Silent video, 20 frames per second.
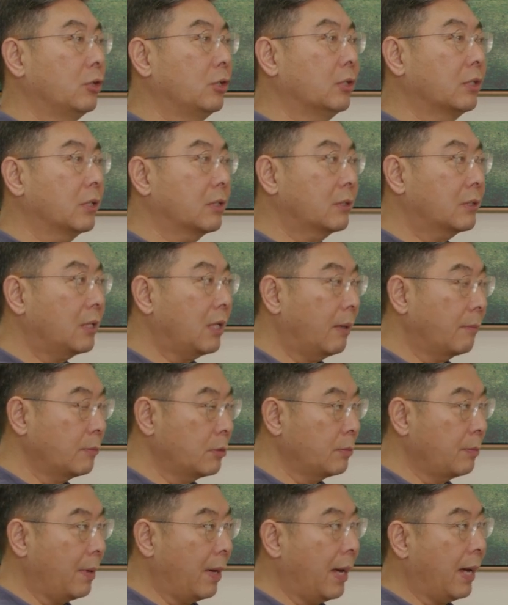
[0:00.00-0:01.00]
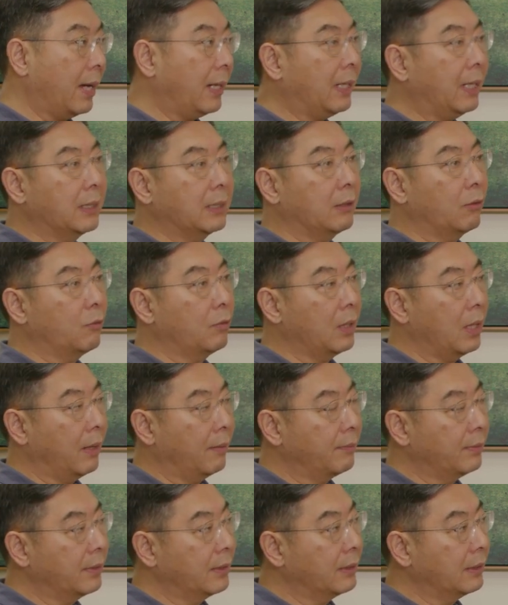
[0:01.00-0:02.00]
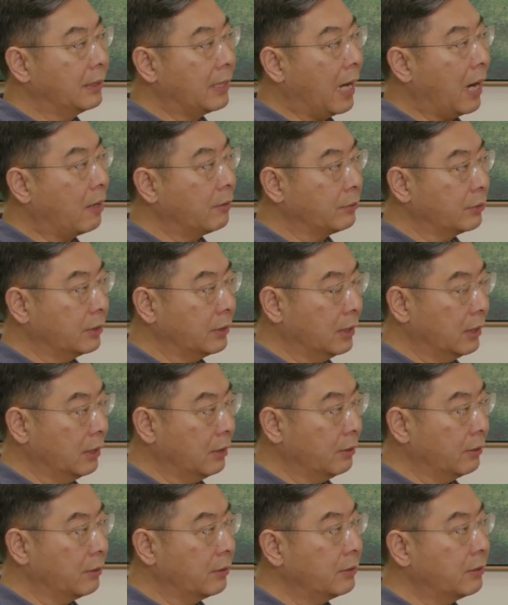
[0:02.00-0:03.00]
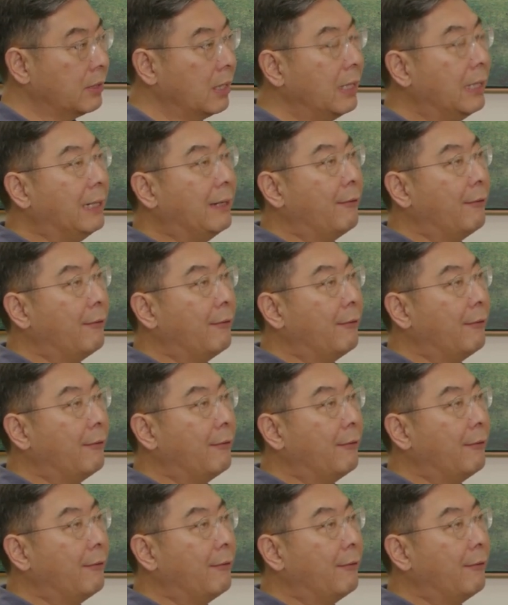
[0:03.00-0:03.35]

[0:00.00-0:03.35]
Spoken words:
Jesus comes back and that we have 1,000 years.